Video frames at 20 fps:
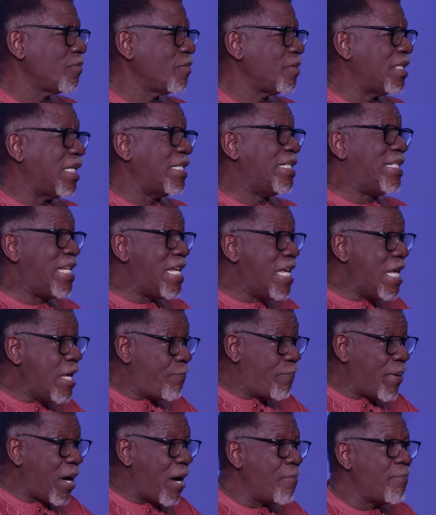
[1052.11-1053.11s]
The
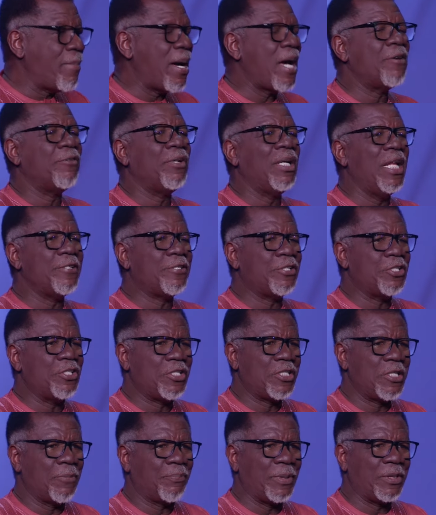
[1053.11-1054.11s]
deeper my
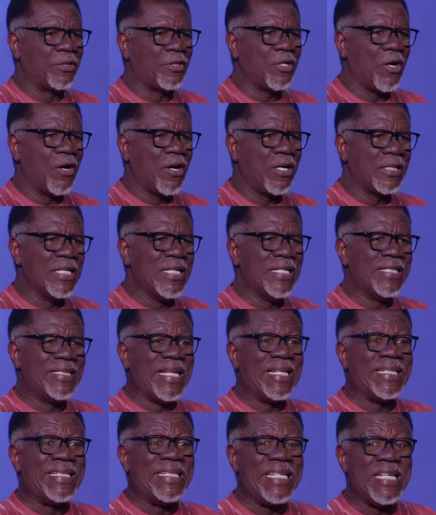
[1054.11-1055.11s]
relationship with God,
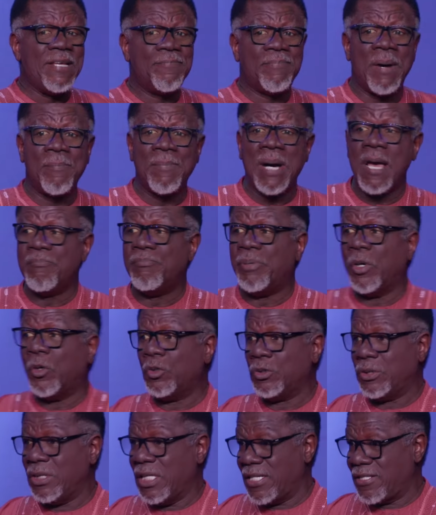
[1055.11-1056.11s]
the deeper my
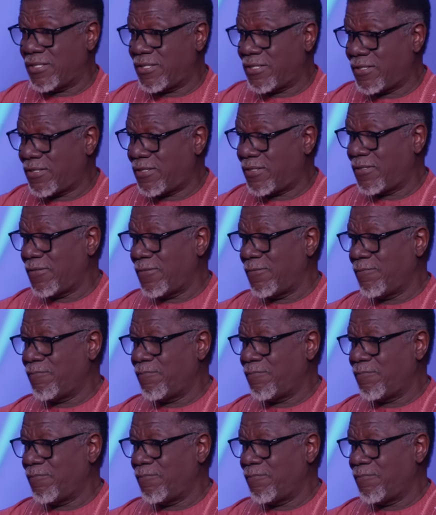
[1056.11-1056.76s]
boldness.